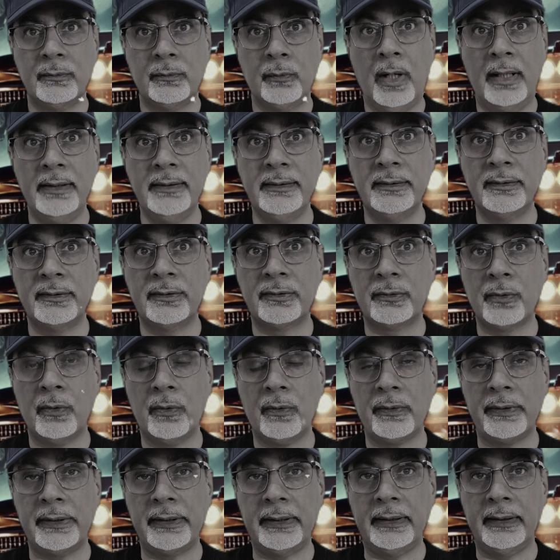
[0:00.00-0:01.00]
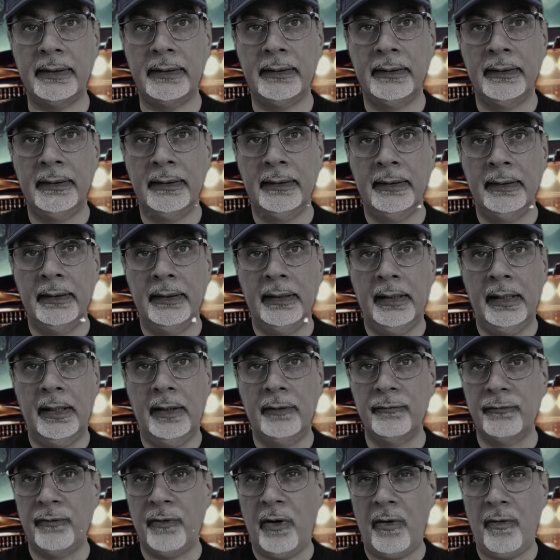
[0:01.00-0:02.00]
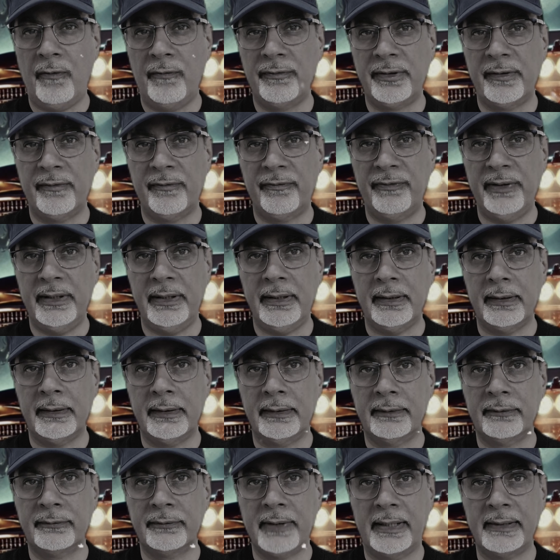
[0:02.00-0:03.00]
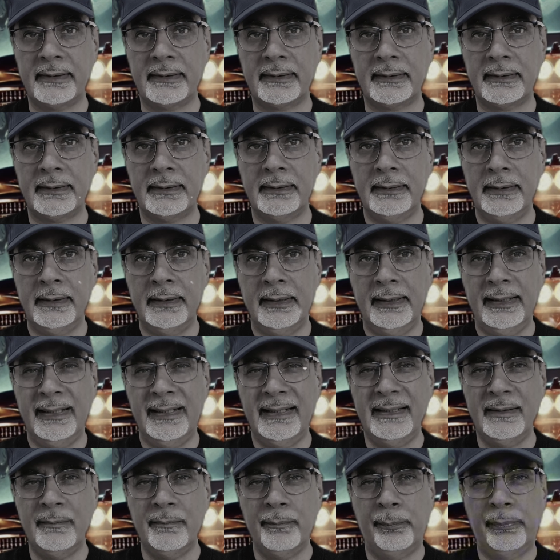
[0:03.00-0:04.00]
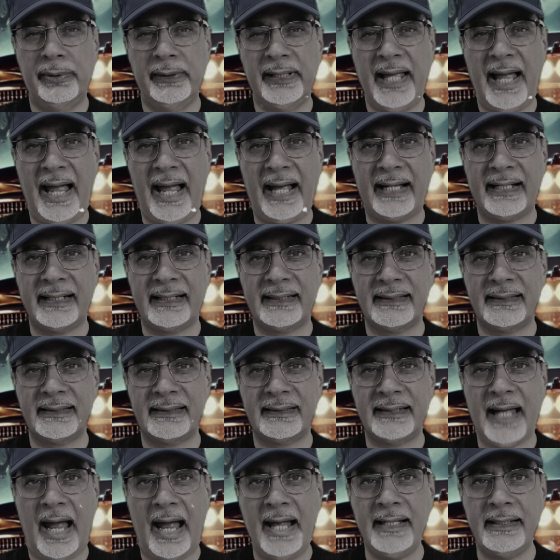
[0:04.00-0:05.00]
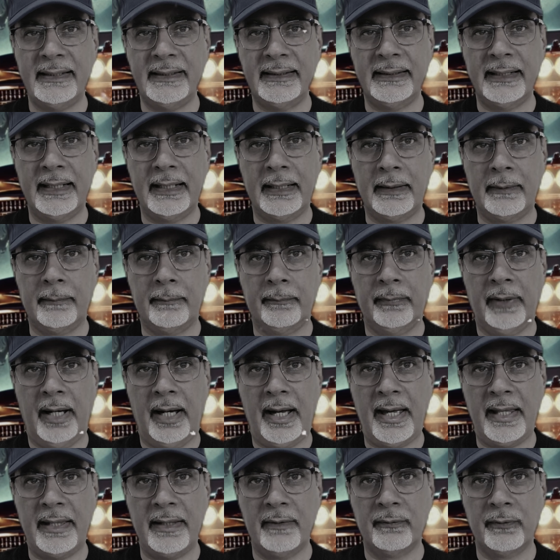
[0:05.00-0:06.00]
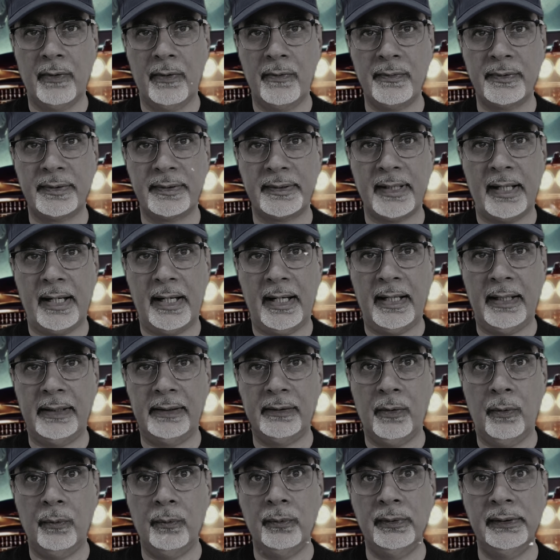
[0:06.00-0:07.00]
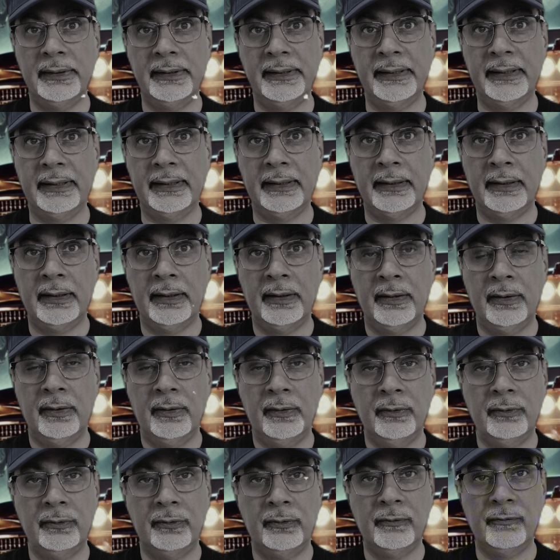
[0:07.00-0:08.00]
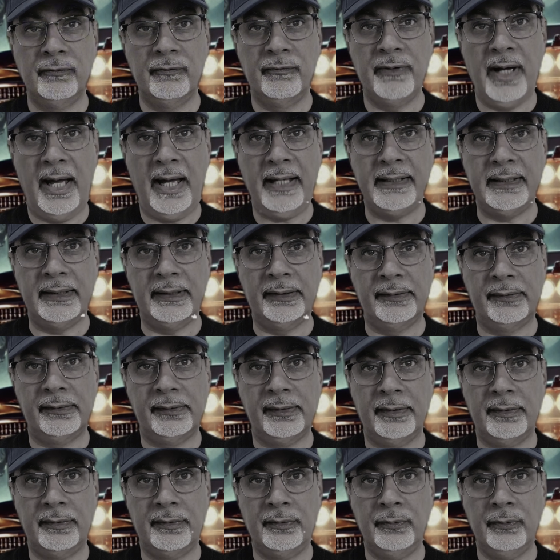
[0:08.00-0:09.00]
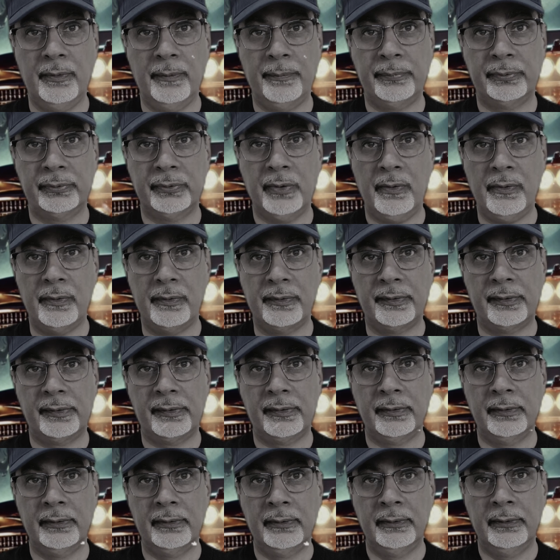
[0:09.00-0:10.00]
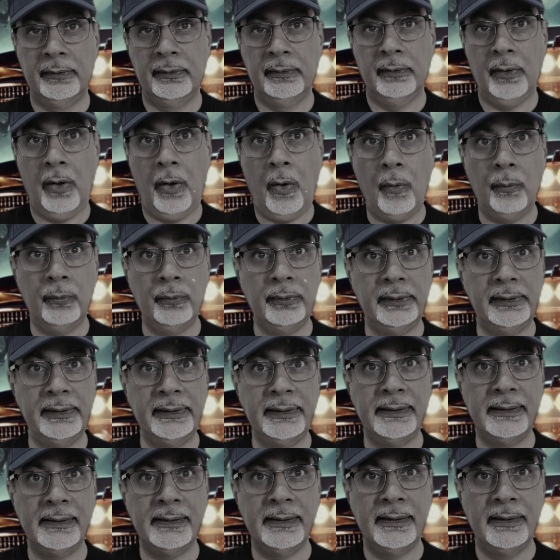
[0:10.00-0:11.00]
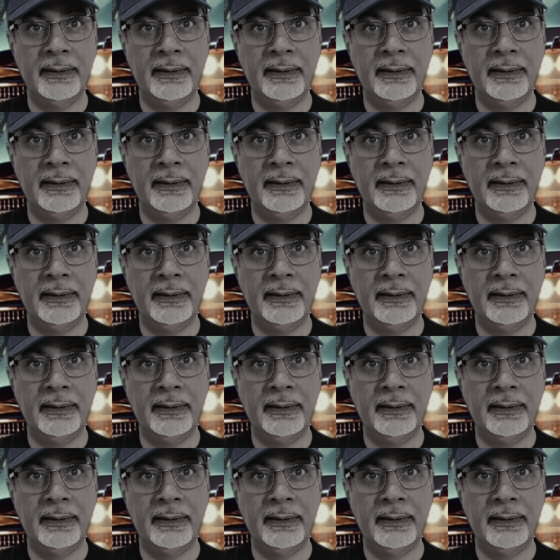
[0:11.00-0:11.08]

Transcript: One story involves a figure dressed in black standing by the roadside, only to vanish as you approach, only